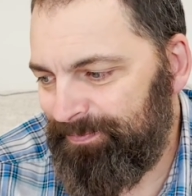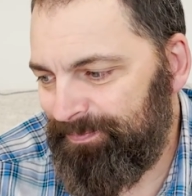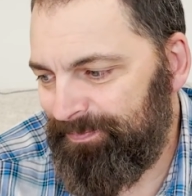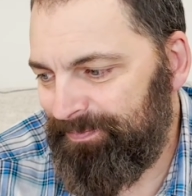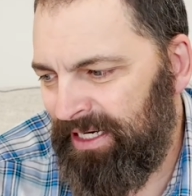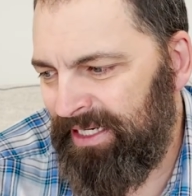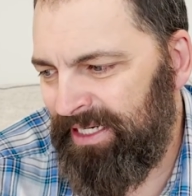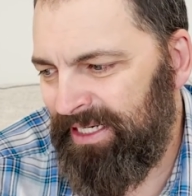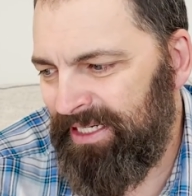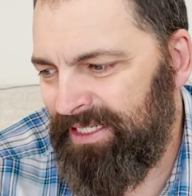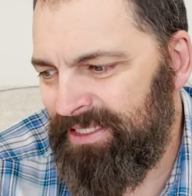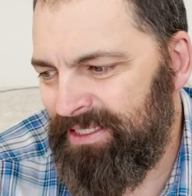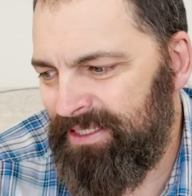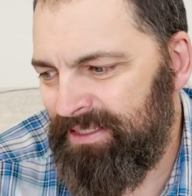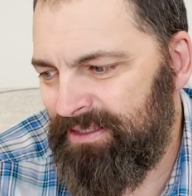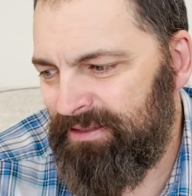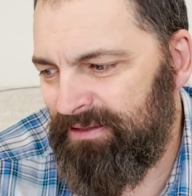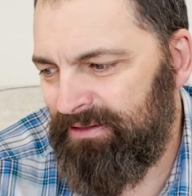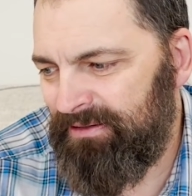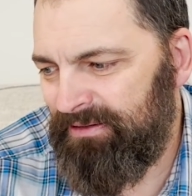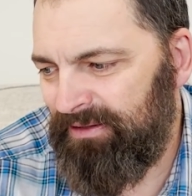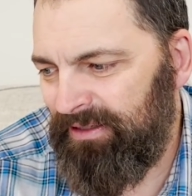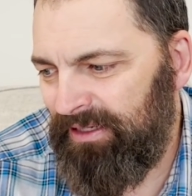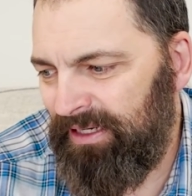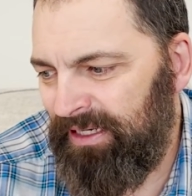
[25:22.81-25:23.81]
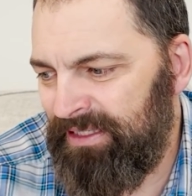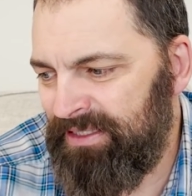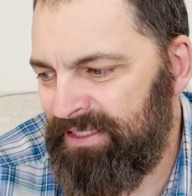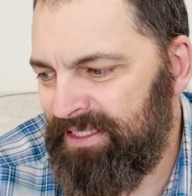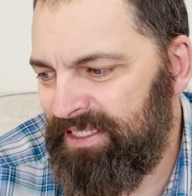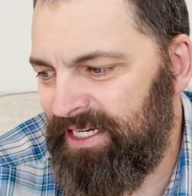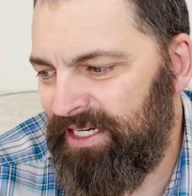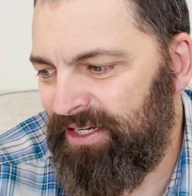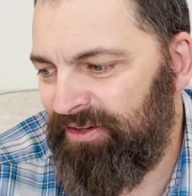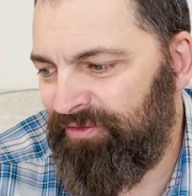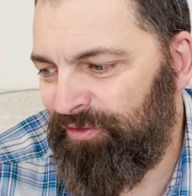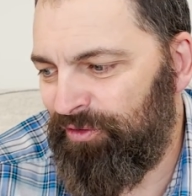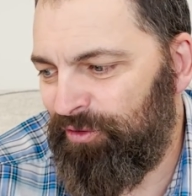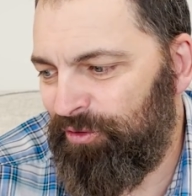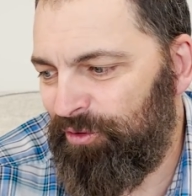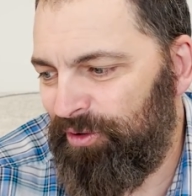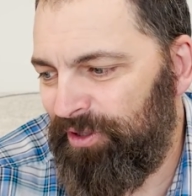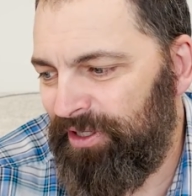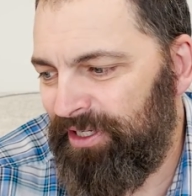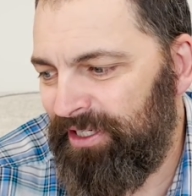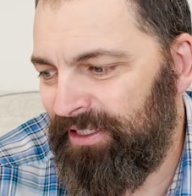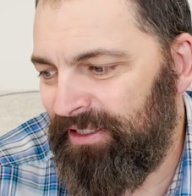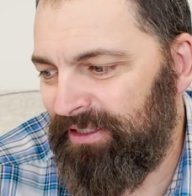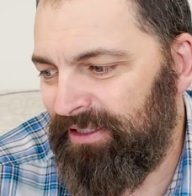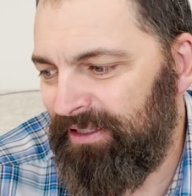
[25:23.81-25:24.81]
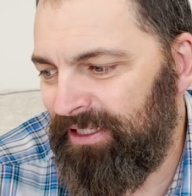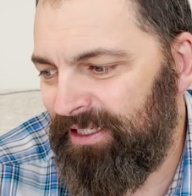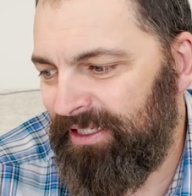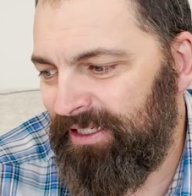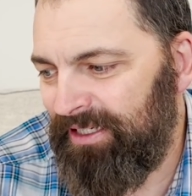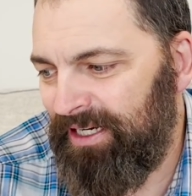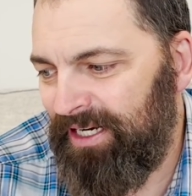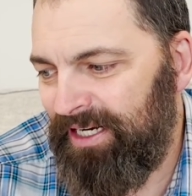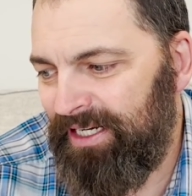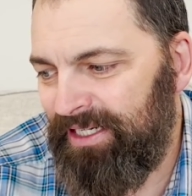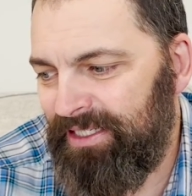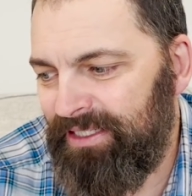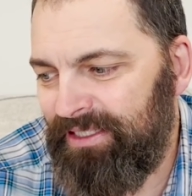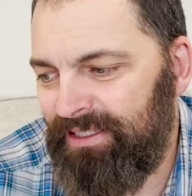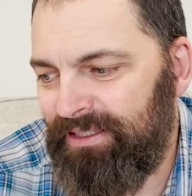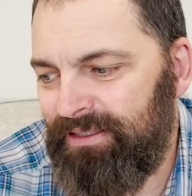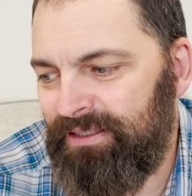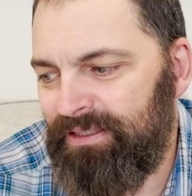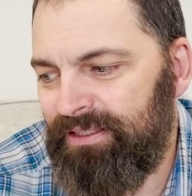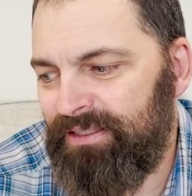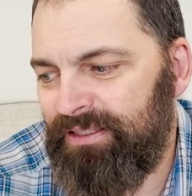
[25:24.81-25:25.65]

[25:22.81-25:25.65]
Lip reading: I guess instead of quitting like I did,